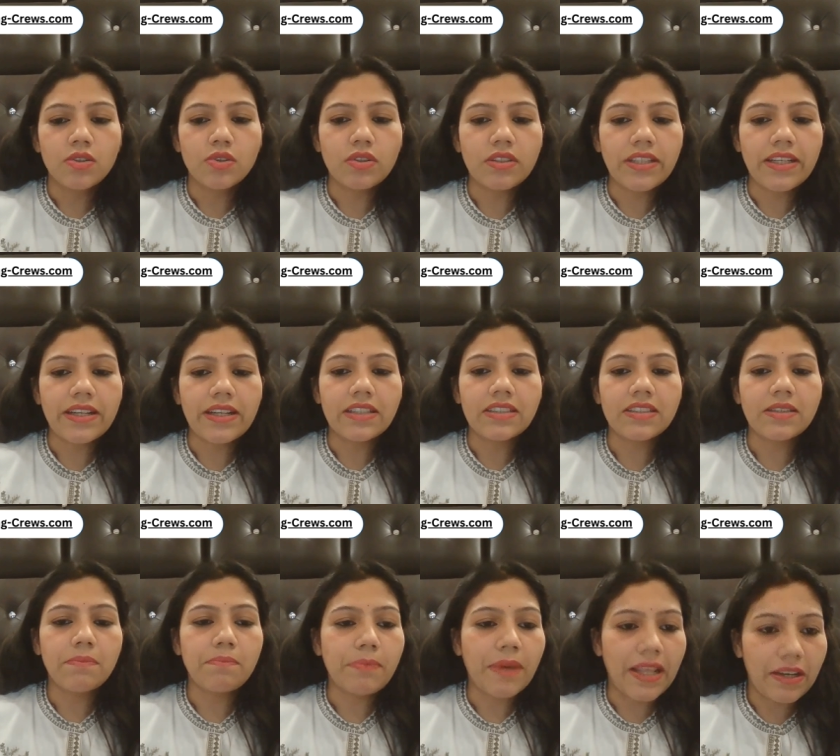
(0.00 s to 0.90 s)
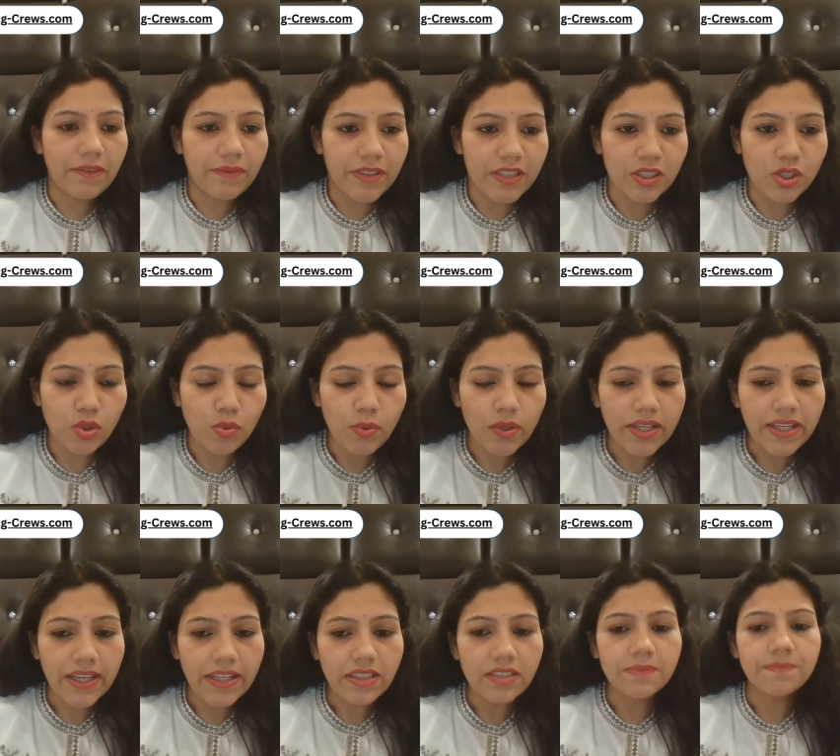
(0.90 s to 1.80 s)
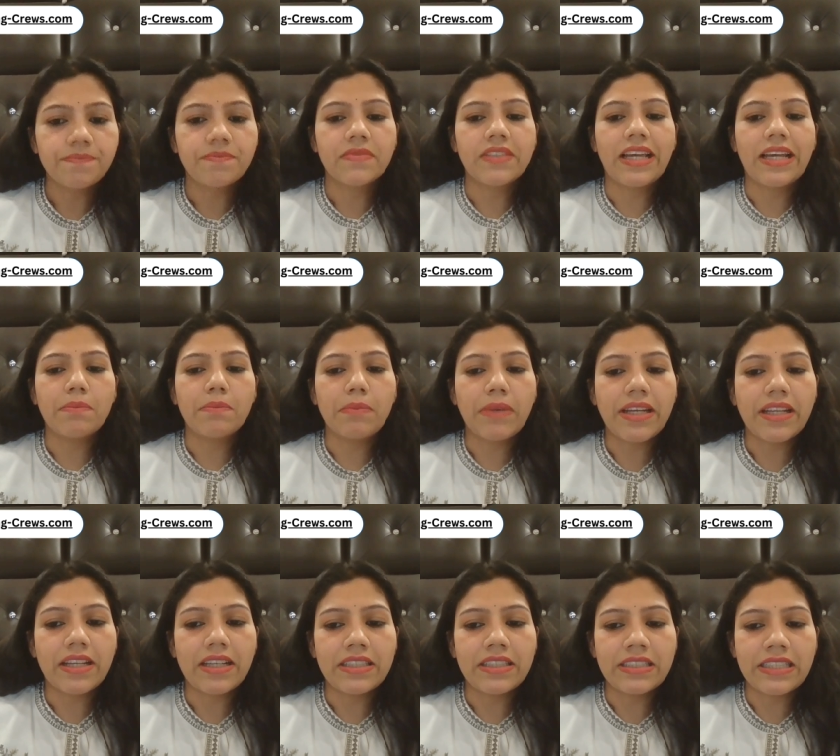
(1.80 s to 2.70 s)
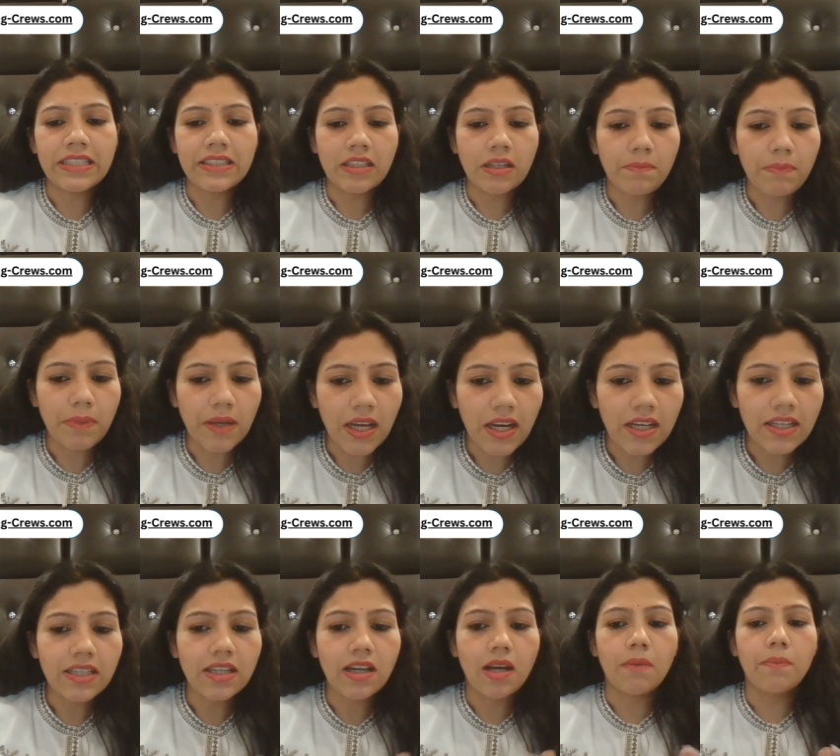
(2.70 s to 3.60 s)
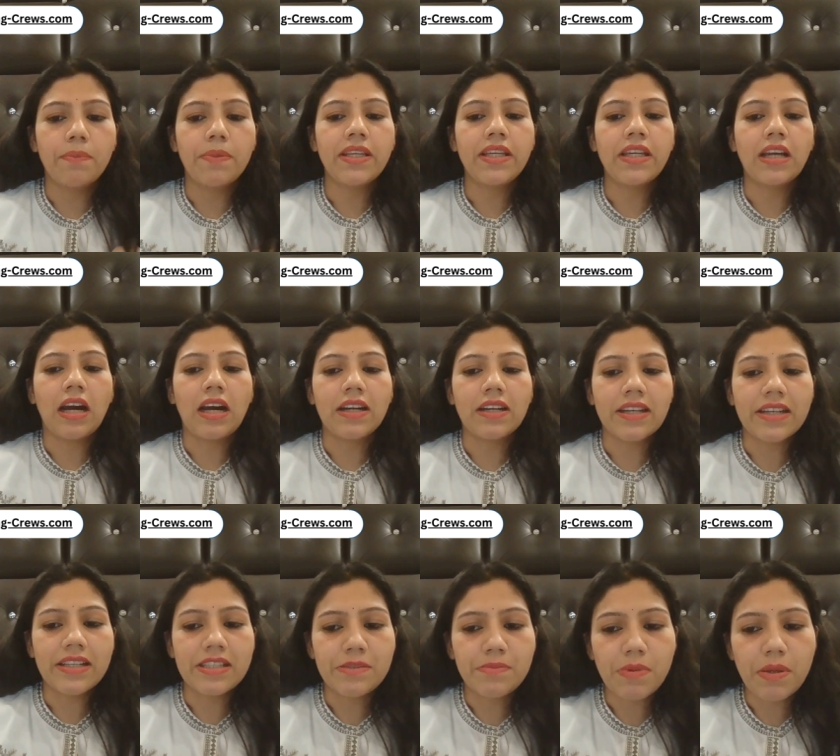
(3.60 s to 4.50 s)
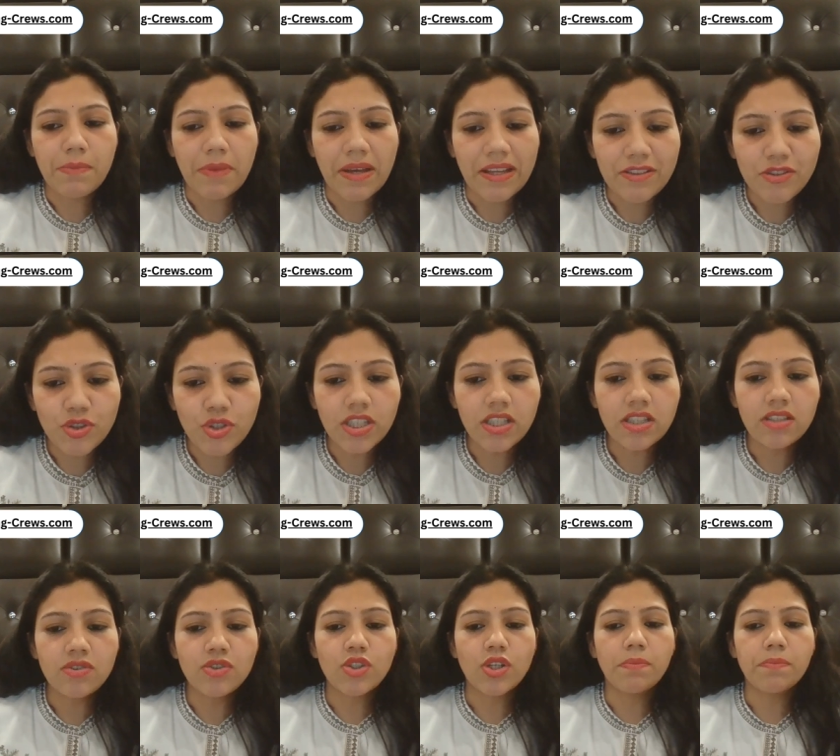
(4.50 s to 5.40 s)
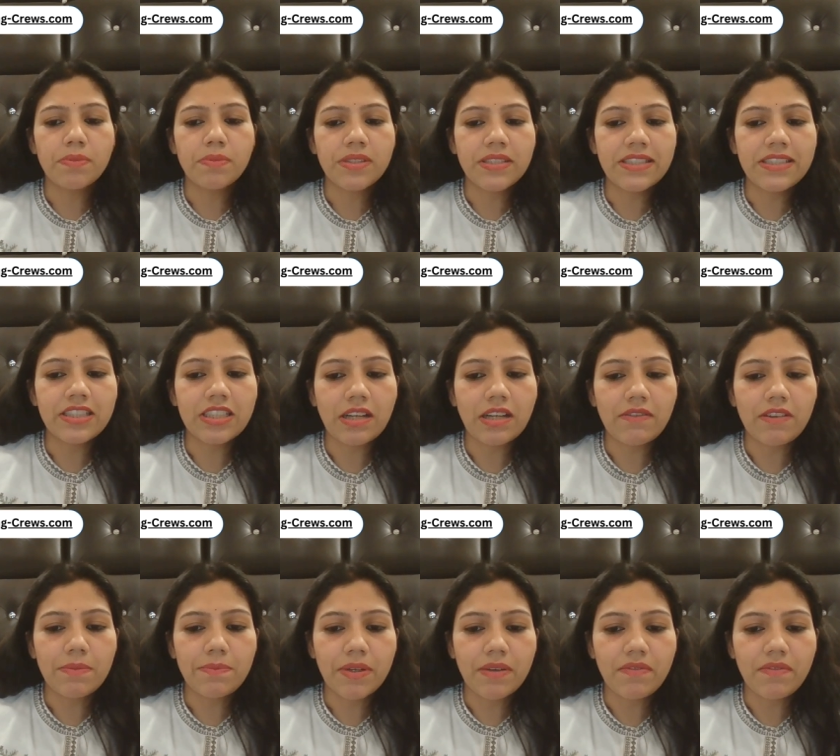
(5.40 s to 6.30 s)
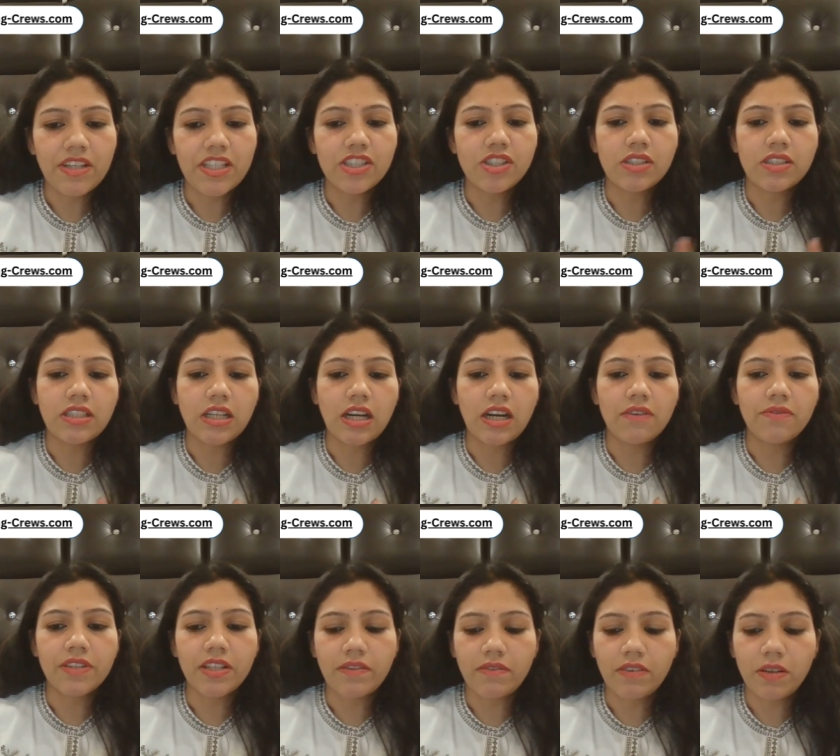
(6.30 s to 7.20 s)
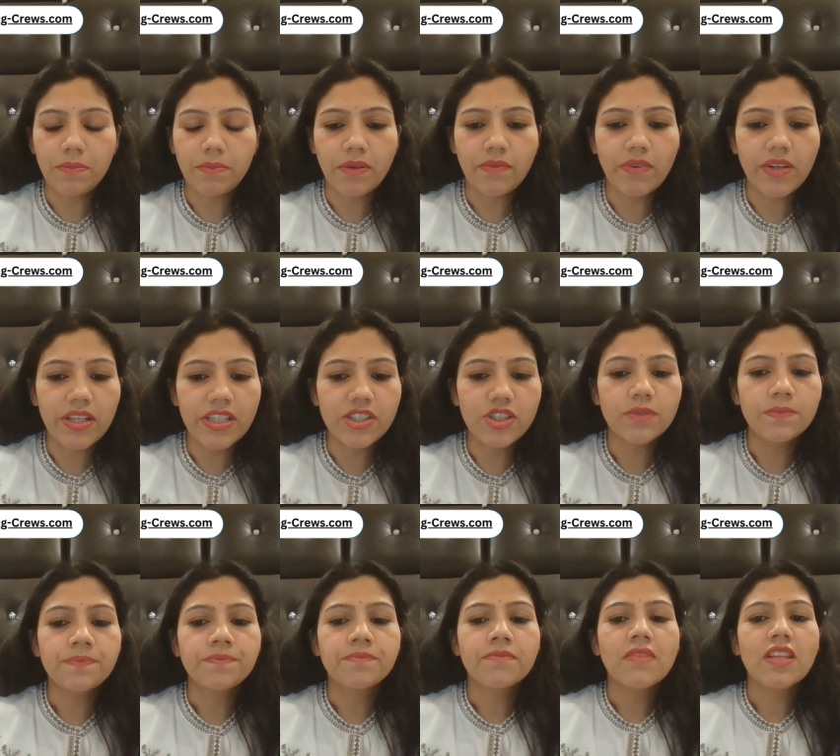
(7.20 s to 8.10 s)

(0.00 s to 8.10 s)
So there are some benefits you will get, like medical and dental plan, company RRSP matching, jump seat travel privilege, staff travel privilege,